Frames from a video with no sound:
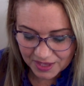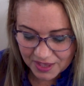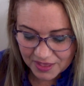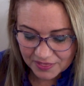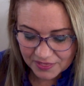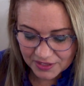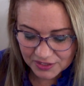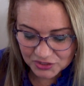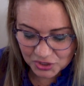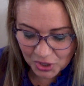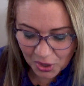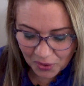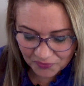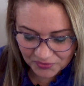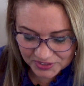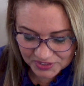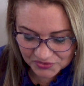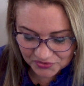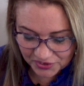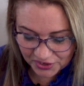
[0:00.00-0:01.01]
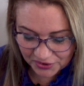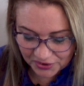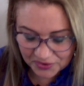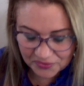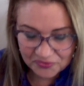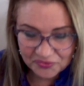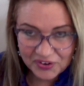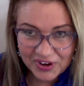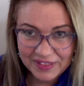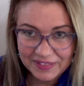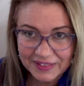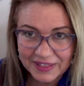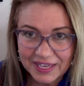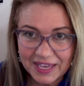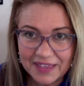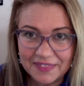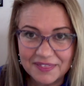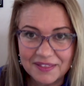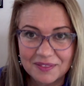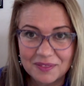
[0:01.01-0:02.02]
The dolphin's very friendly
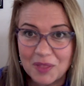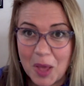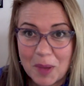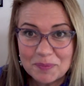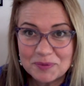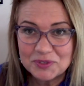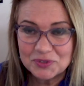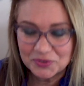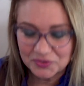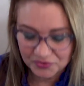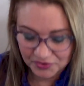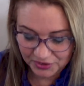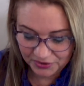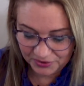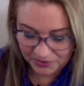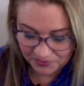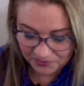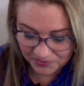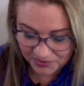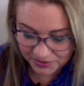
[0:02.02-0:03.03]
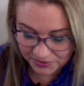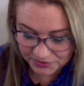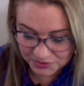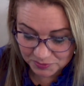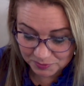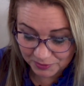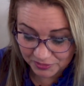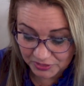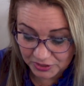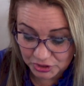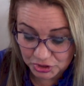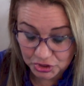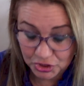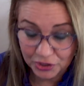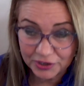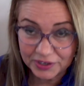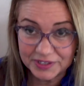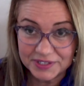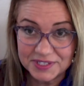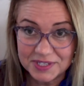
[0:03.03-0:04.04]
and the lobster's very fierce, but the
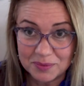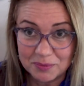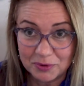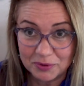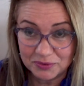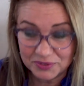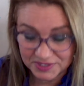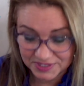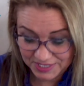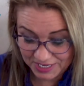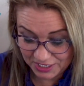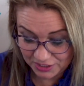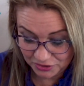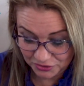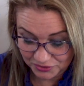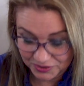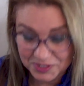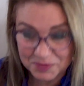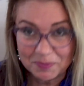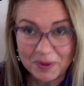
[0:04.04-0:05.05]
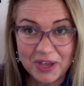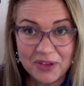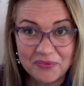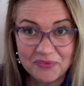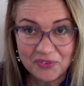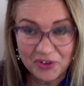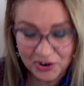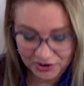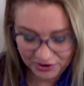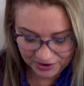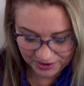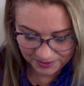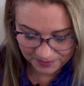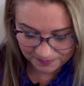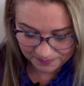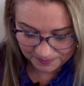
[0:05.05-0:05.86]
shark is the most dangerous by far.